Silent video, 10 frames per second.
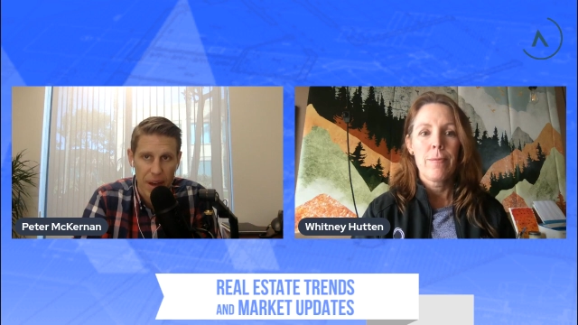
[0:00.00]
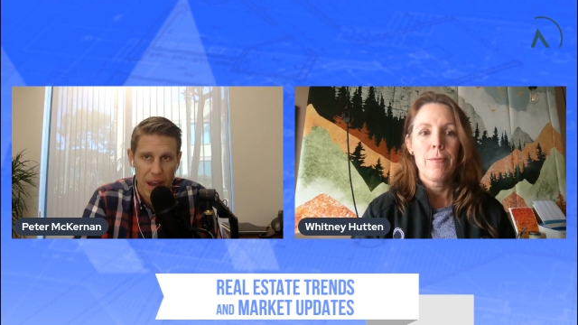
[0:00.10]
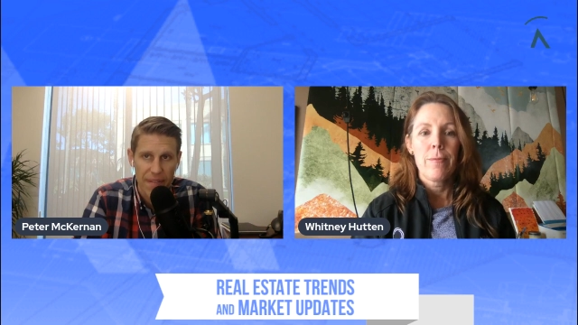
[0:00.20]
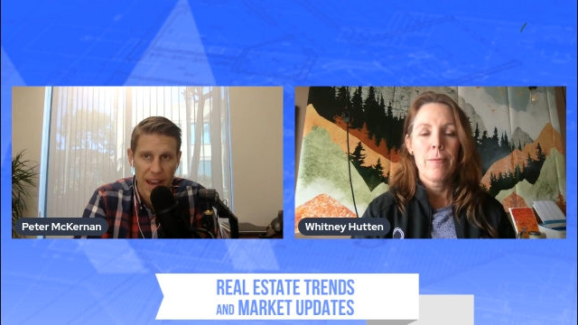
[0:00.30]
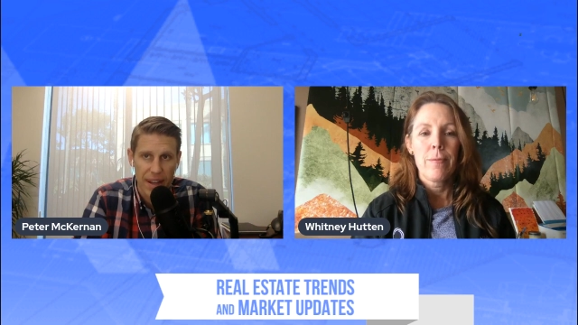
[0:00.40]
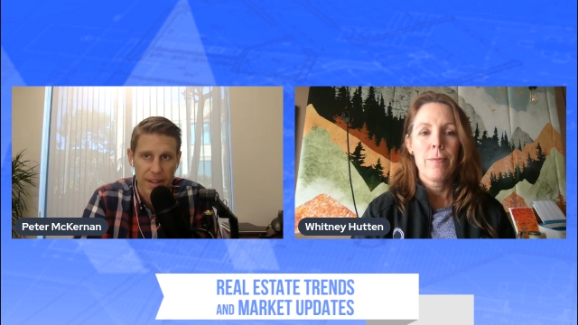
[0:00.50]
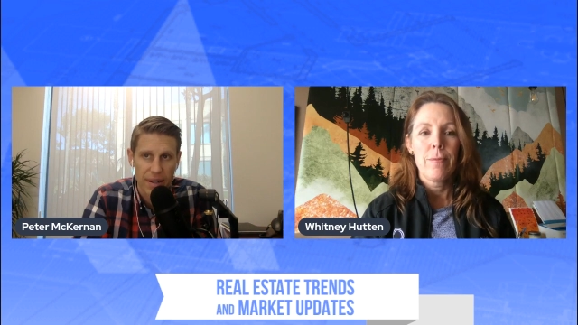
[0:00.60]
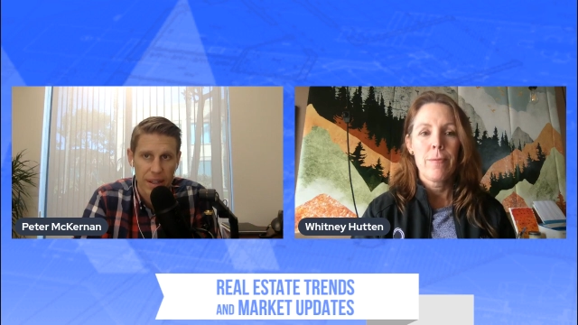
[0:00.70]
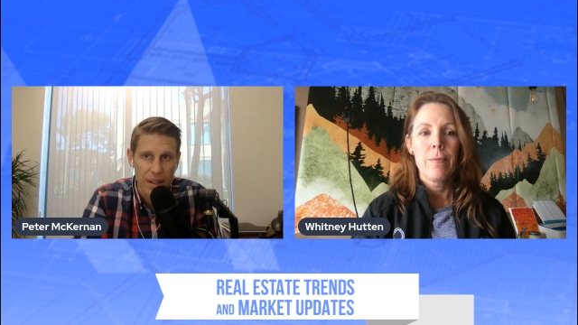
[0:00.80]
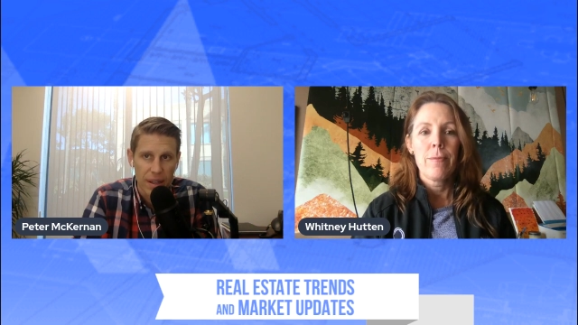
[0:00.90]
Speaker 1: I've had
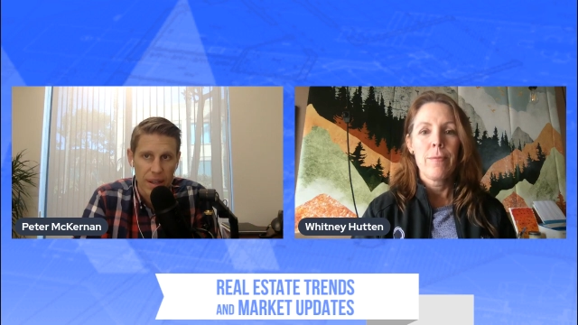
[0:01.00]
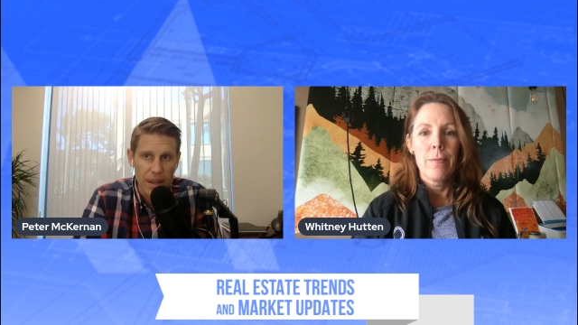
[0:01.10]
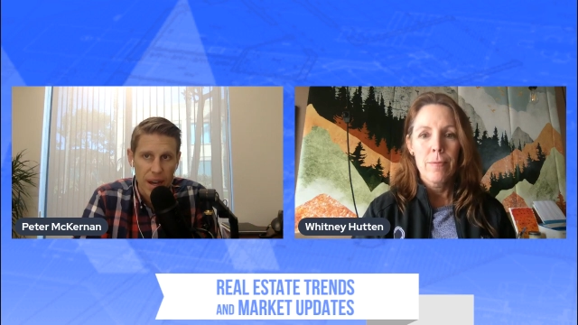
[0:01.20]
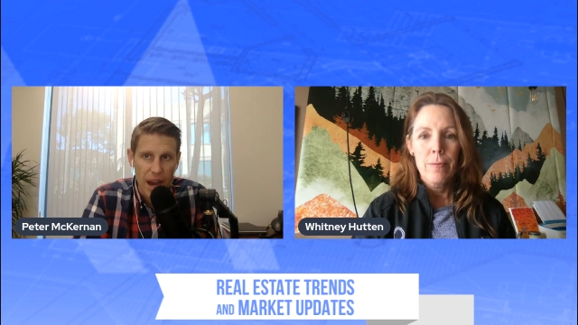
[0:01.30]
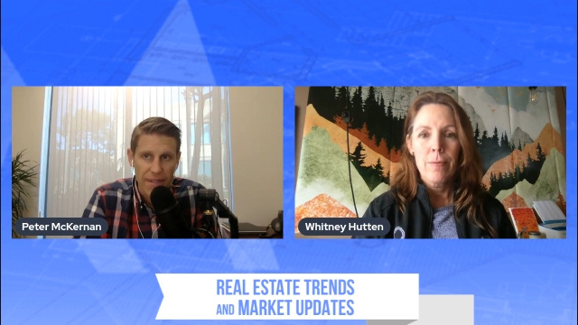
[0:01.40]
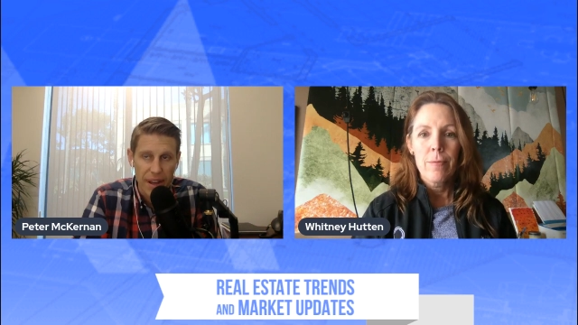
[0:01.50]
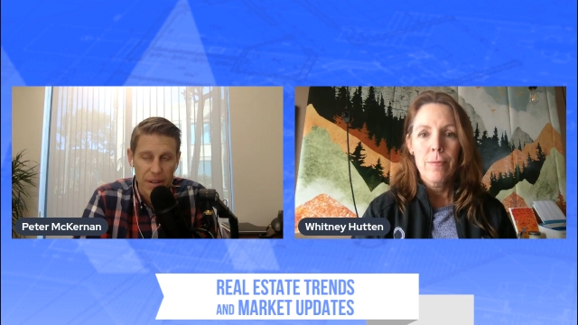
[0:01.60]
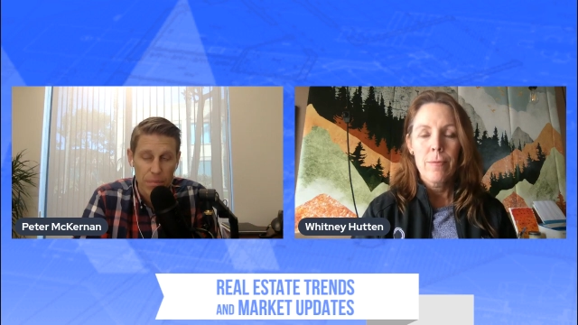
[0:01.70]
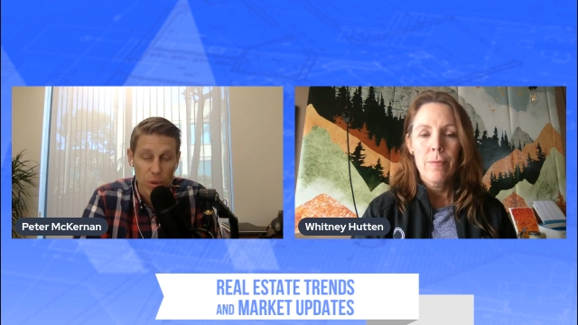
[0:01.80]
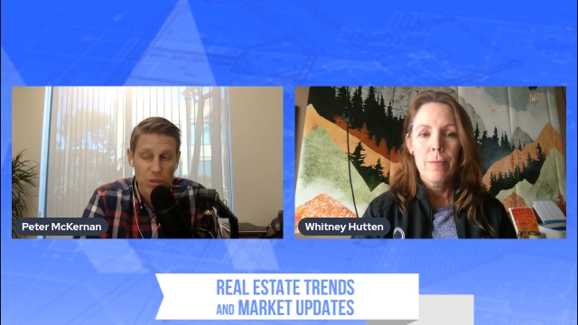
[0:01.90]
I've had
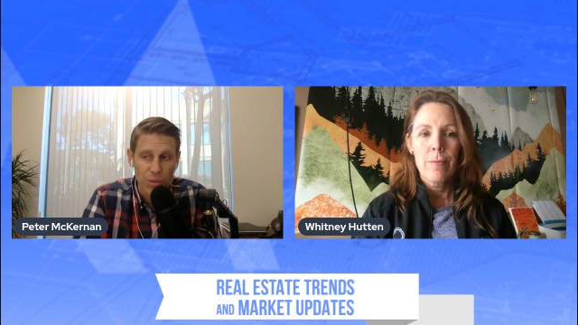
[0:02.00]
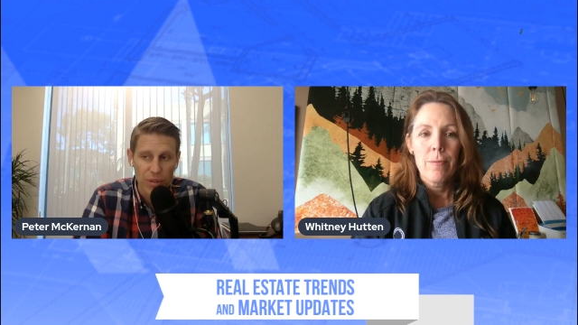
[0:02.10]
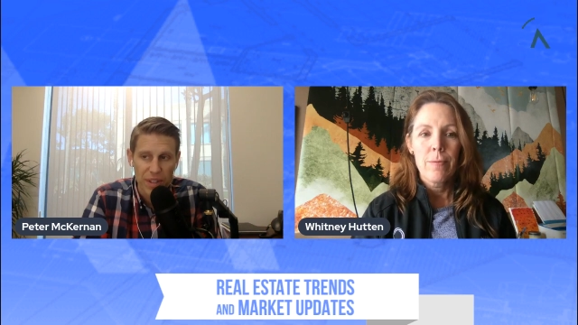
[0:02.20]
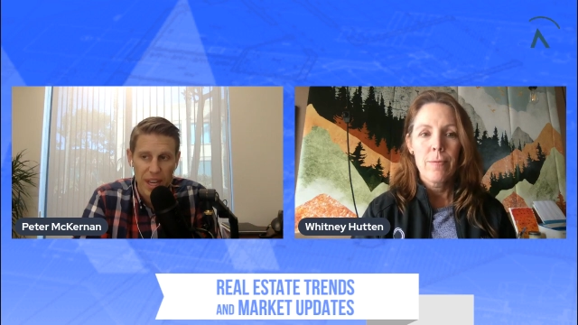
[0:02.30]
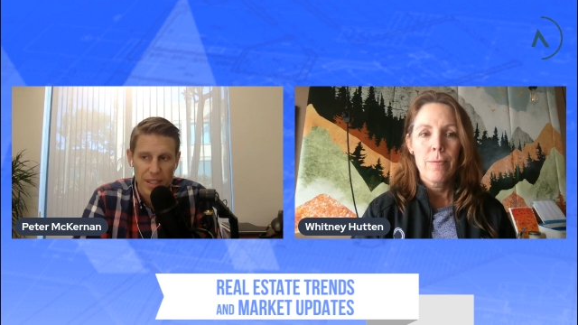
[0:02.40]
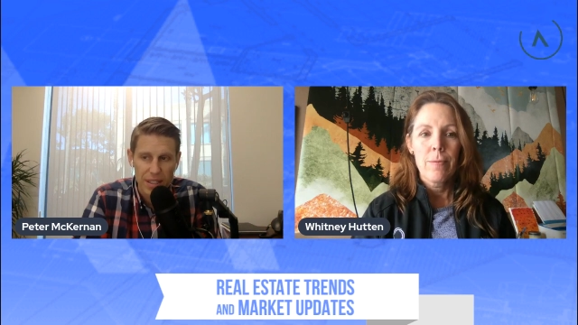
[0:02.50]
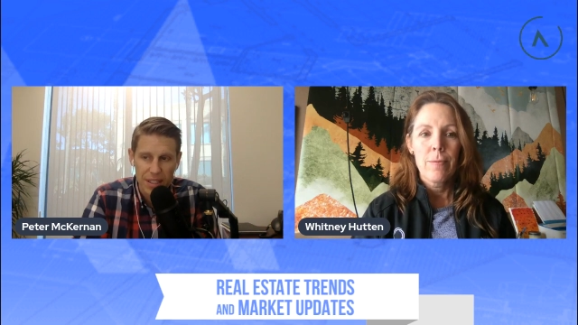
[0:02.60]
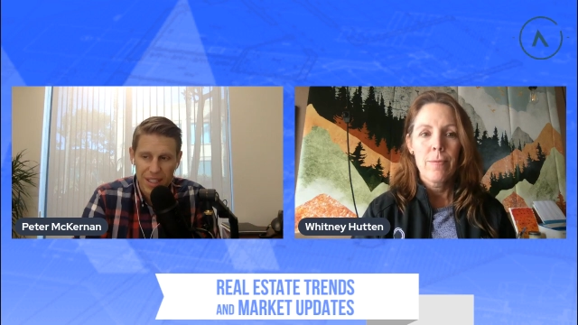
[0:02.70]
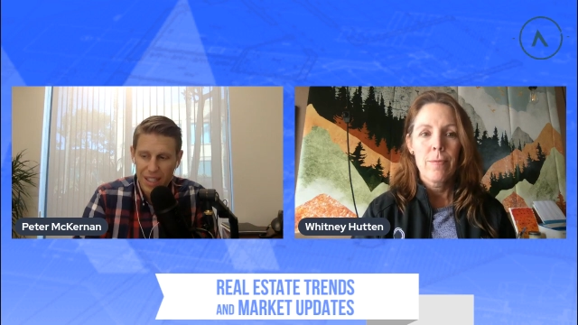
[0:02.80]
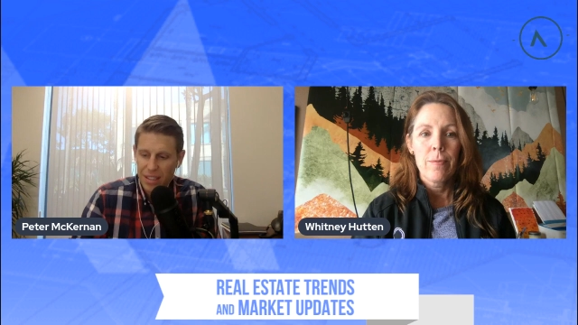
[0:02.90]
multiple VAs
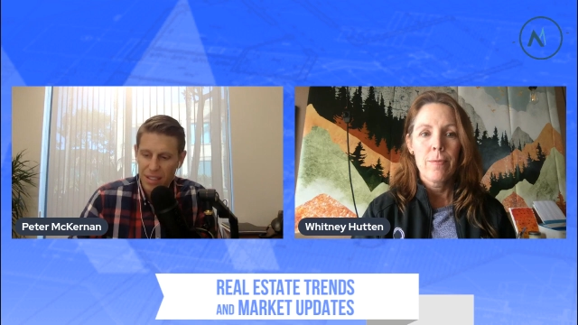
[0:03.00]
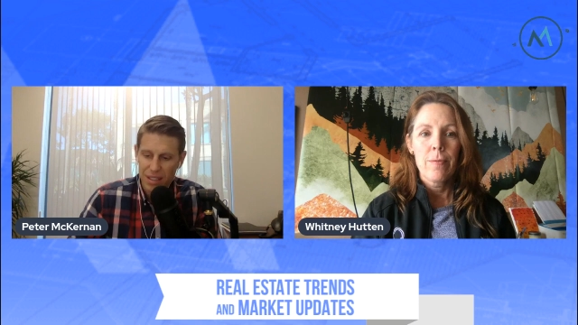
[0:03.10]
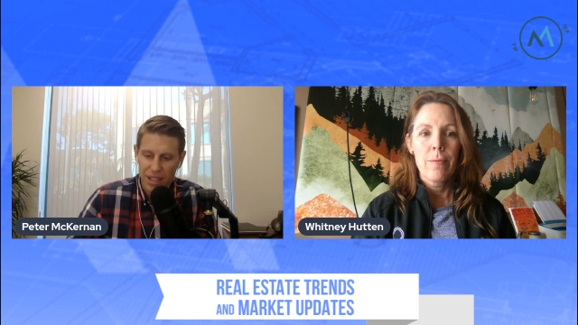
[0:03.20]
because